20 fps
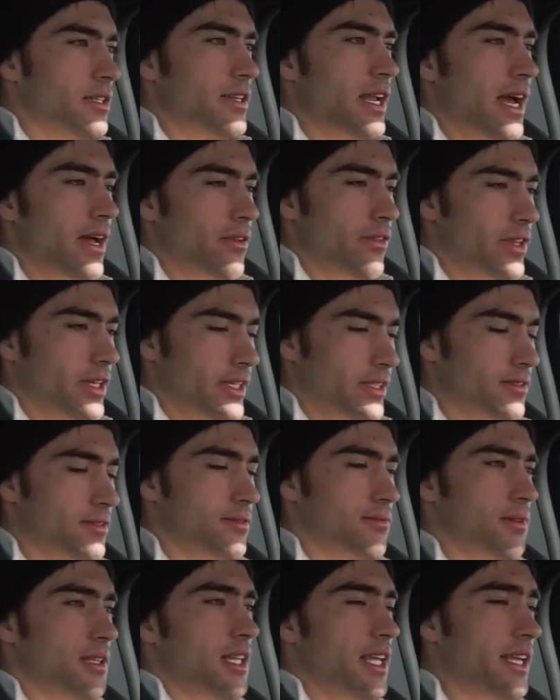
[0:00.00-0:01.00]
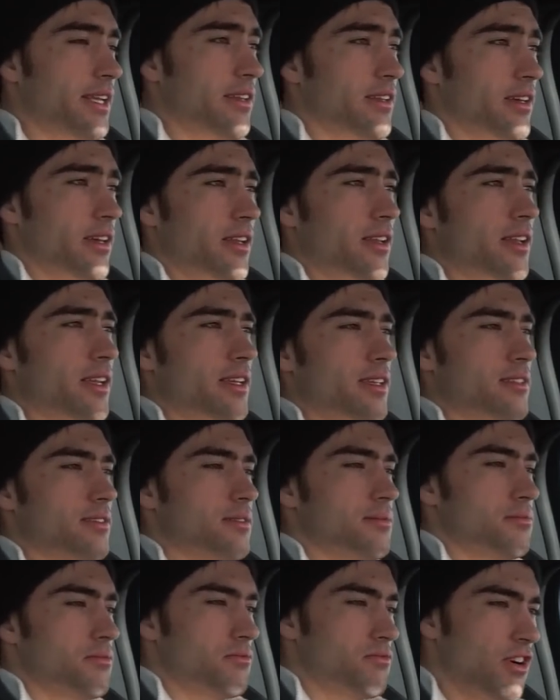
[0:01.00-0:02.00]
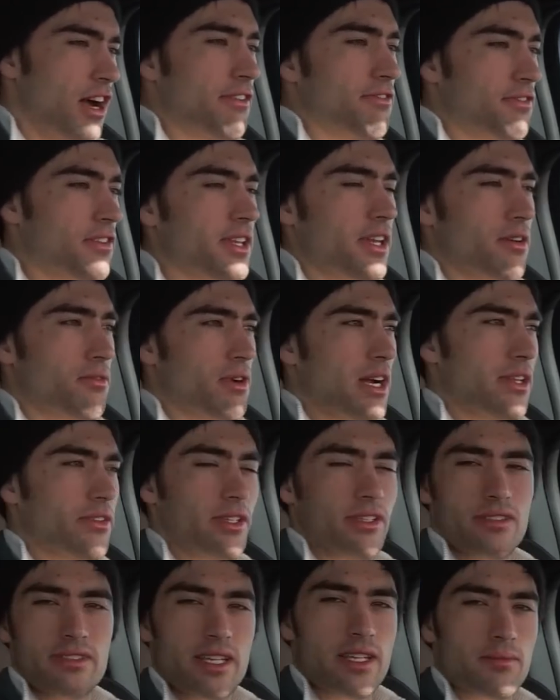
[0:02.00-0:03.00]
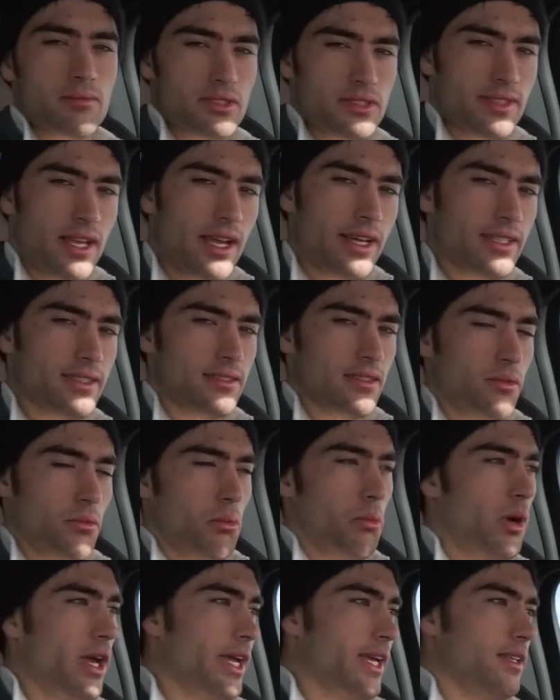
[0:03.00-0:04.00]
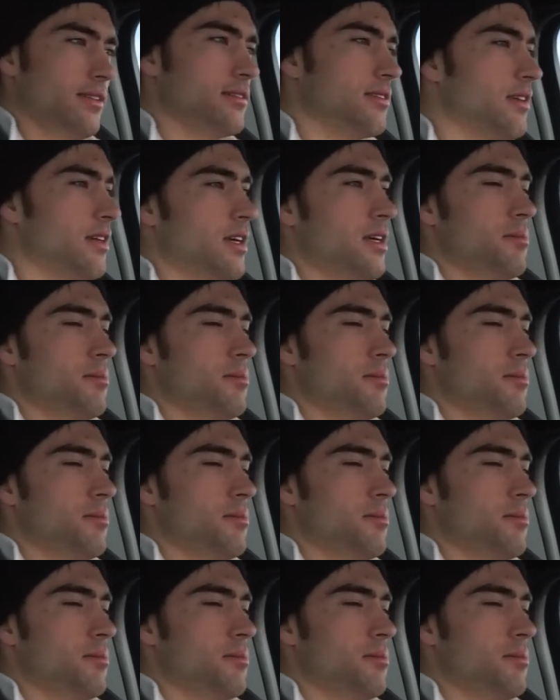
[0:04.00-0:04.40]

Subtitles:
Now this Lincoln is roughly around the same size and weight,